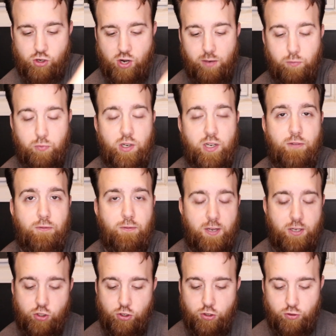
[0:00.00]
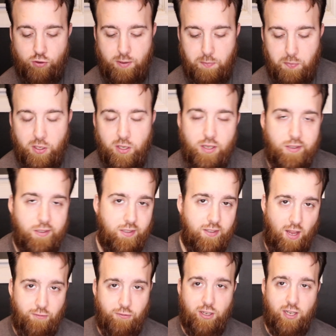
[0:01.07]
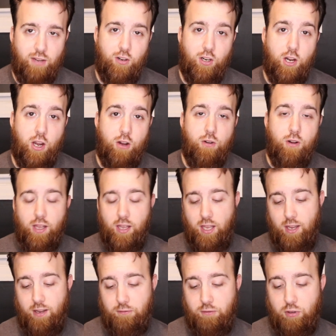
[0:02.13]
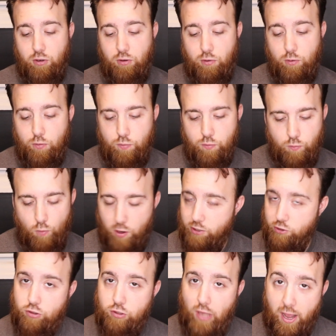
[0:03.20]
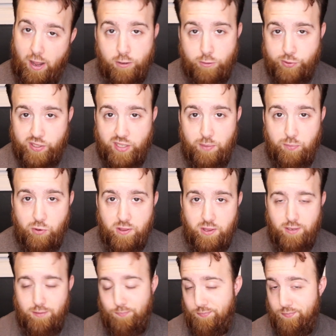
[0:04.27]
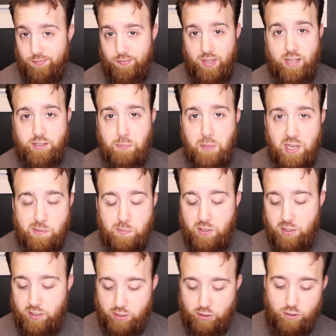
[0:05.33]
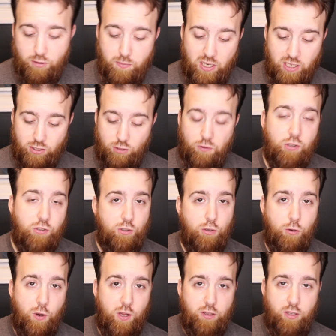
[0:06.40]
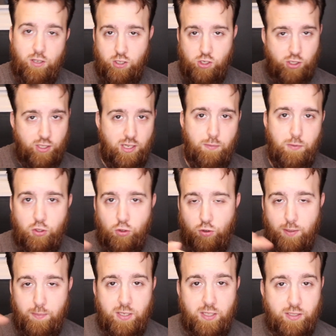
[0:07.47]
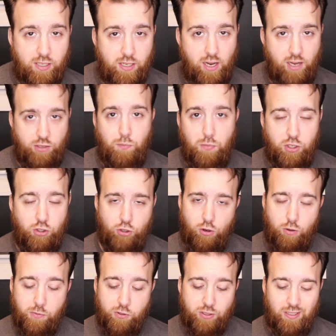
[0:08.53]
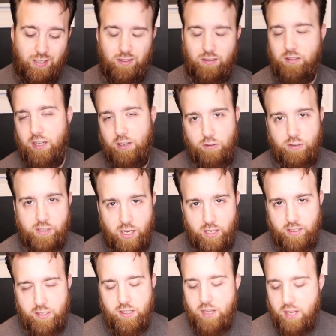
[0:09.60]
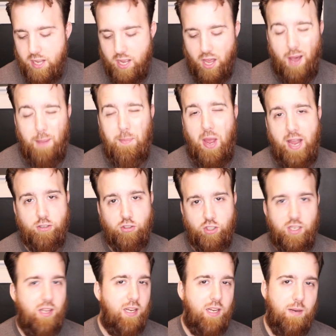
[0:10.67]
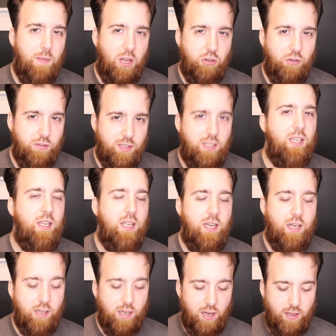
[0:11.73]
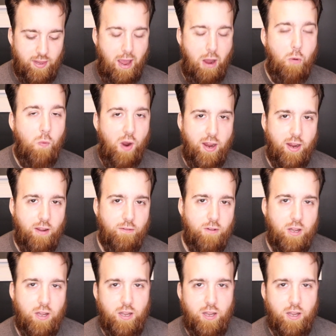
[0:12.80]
trying to breed fish or shrimp, definitely give it a go. If you want to aquascape with it, that's a possibility too, because it grows so quickly. You could just keep it trimmed into a nice bush, almost like Rotala. I'm actually thinking about using it in that way of